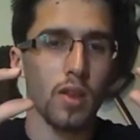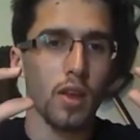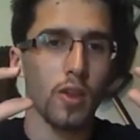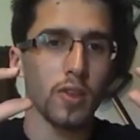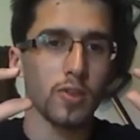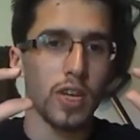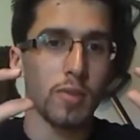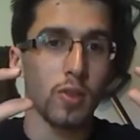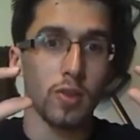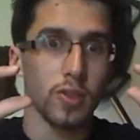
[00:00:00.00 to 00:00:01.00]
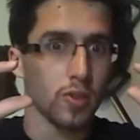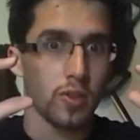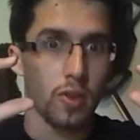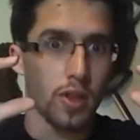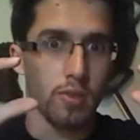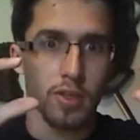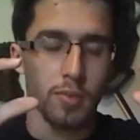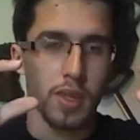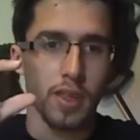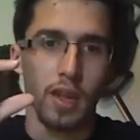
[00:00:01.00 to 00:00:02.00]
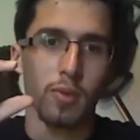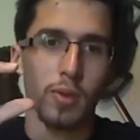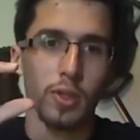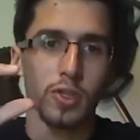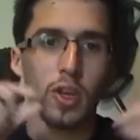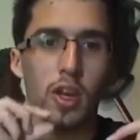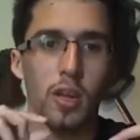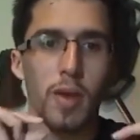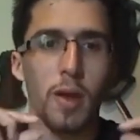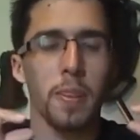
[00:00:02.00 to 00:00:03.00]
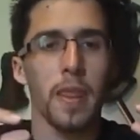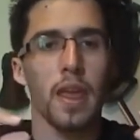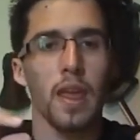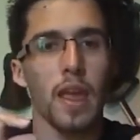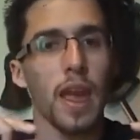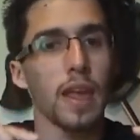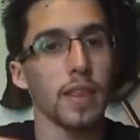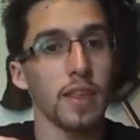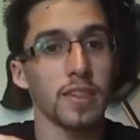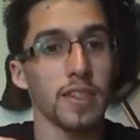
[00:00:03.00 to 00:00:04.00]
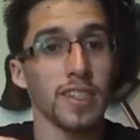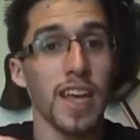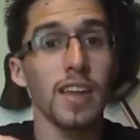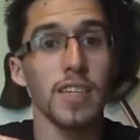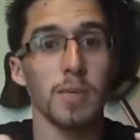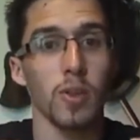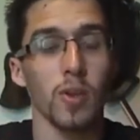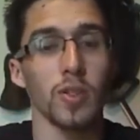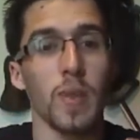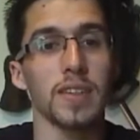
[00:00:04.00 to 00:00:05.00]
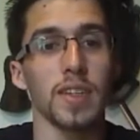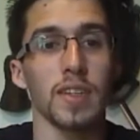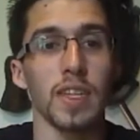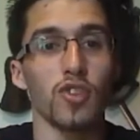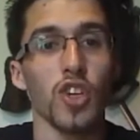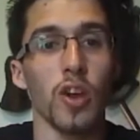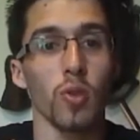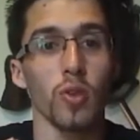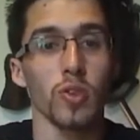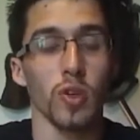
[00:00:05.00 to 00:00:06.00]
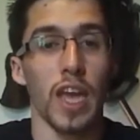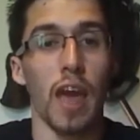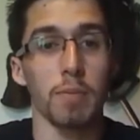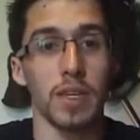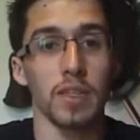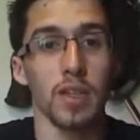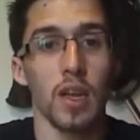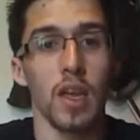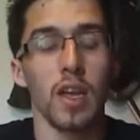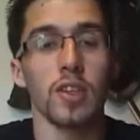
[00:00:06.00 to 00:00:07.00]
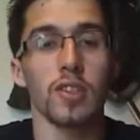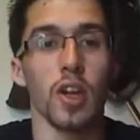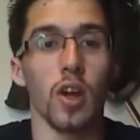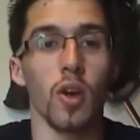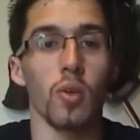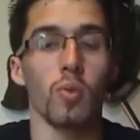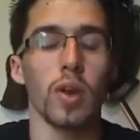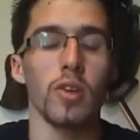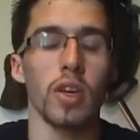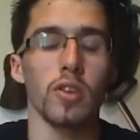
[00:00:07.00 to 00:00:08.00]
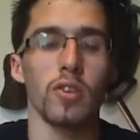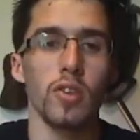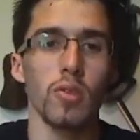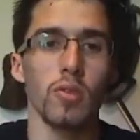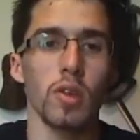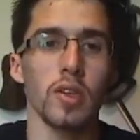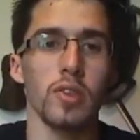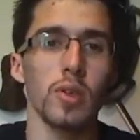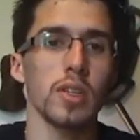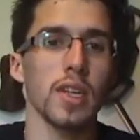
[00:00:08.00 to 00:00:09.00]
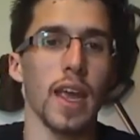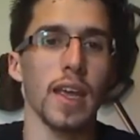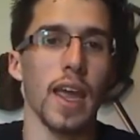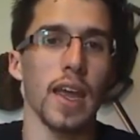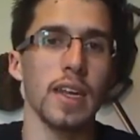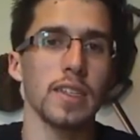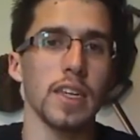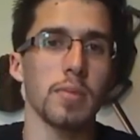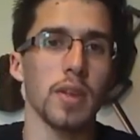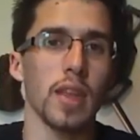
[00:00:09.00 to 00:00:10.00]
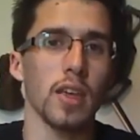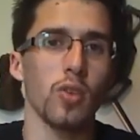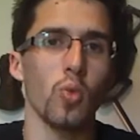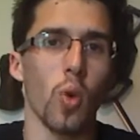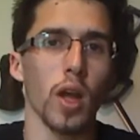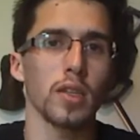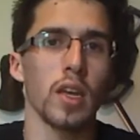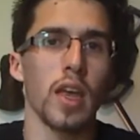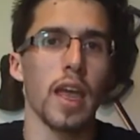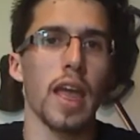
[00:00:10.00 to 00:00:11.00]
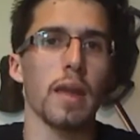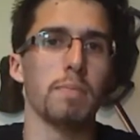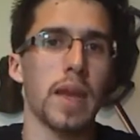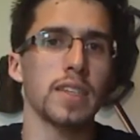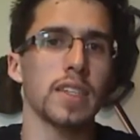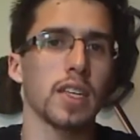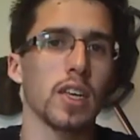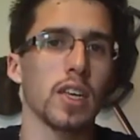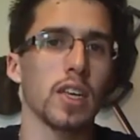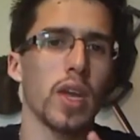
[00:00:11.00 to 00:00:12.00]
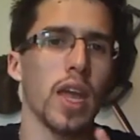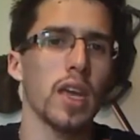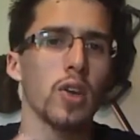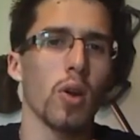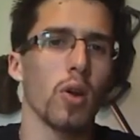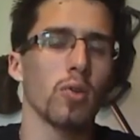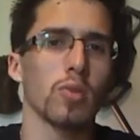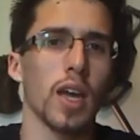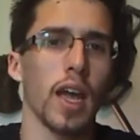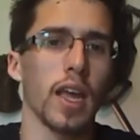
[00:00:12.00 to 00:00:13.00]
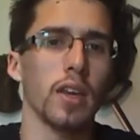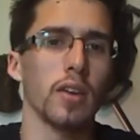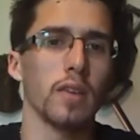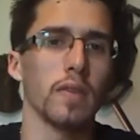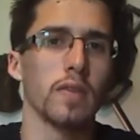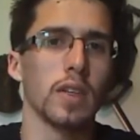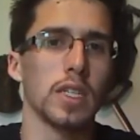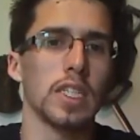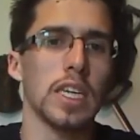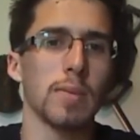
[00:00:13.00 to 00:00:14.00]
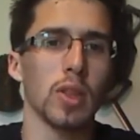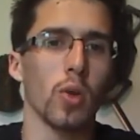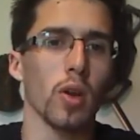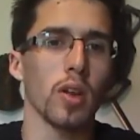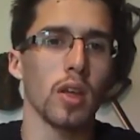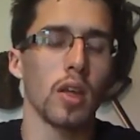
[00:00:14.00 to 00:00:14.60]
all those Demon Lords, those 33-something that we were just talking about. And then these Nascent Demon Lords, basically generals or captains. So what you can do is you can take any demon that you want and basically create your own kind of Demon Lord.